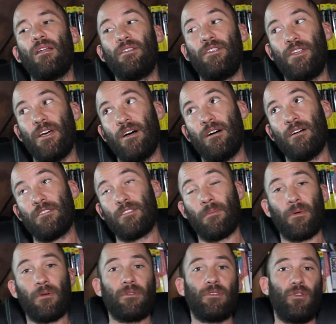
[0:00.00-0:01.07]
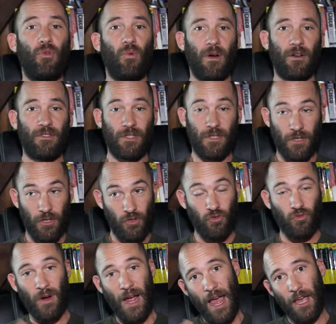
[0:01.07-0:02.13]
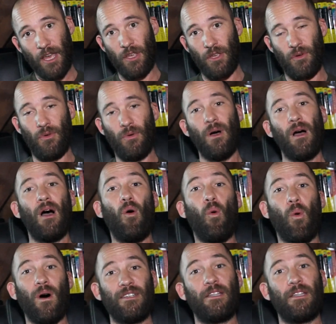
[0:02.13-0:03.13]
does the person who wants to track you want